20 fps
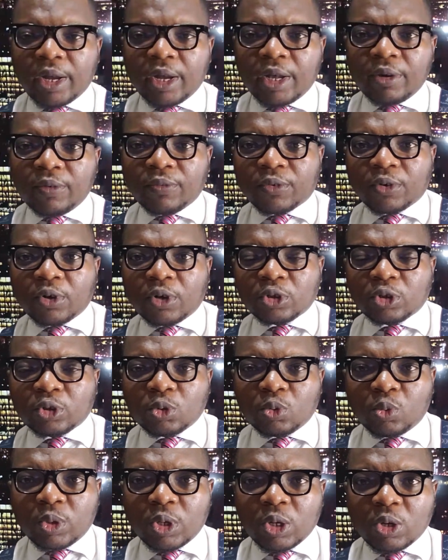And of course,
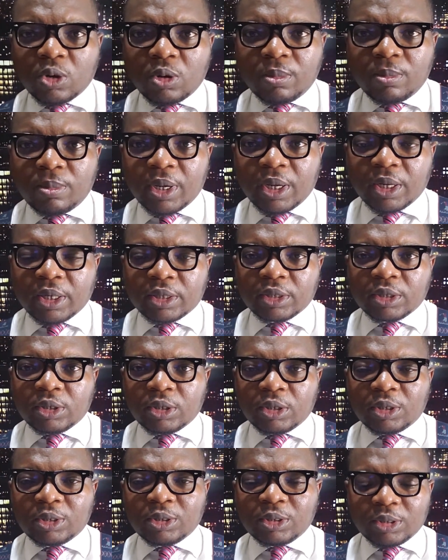you're welcome back
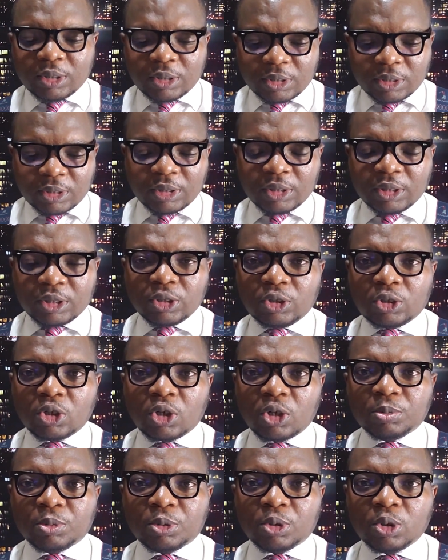on the
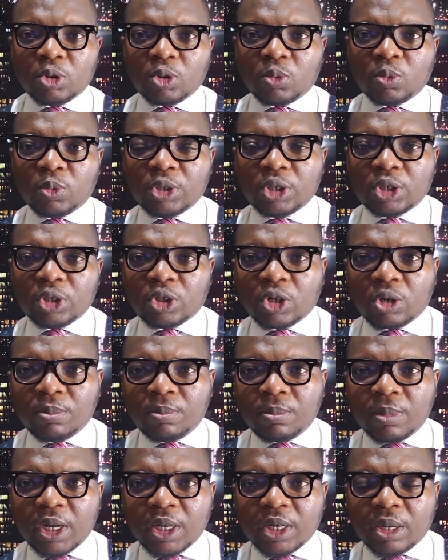job show with the job
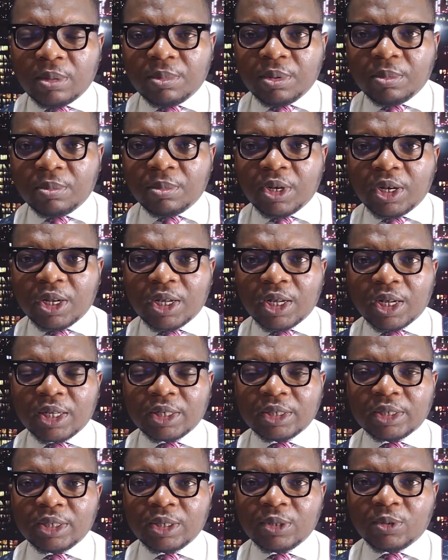man, Abimbola
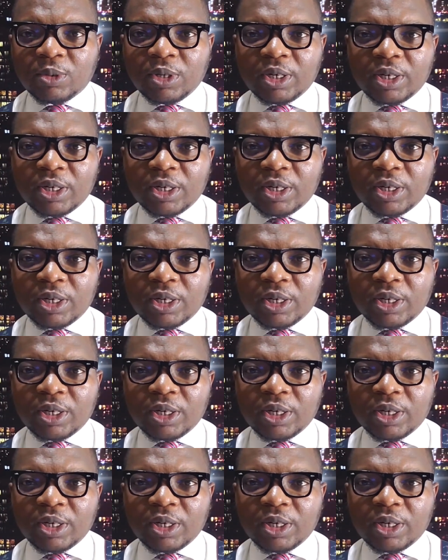Adewa.